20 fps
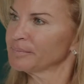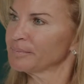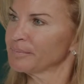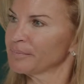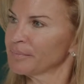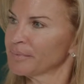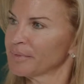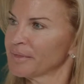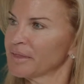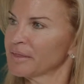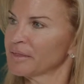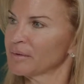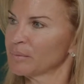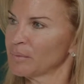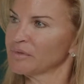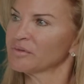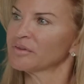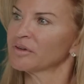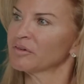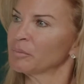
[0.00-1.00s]
the
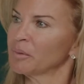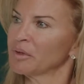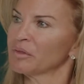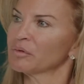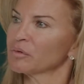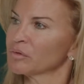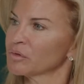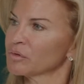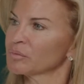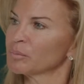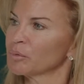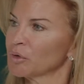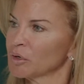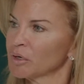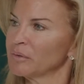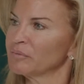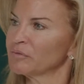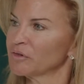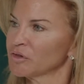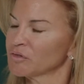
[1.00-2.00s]
ones that have been through the
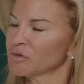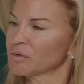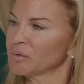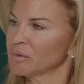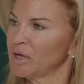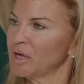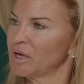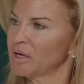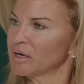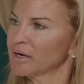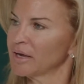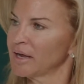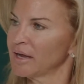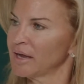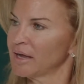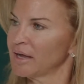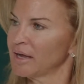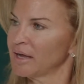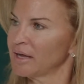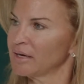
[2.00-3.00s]
program for so long,
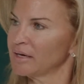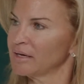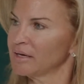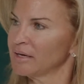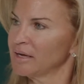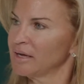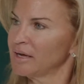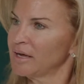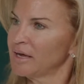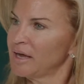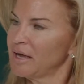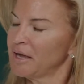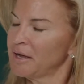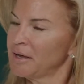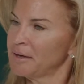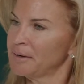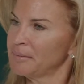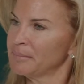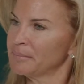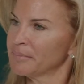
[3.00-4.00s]
and
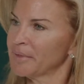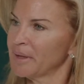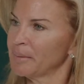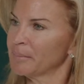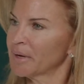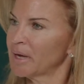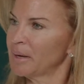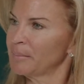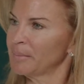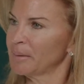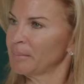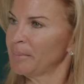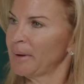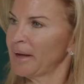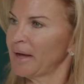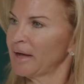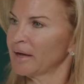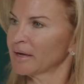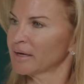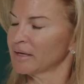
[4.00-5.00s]
them coming
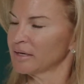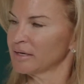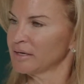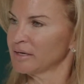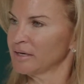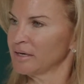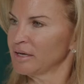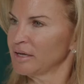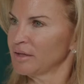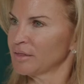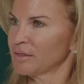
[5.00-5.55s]
back and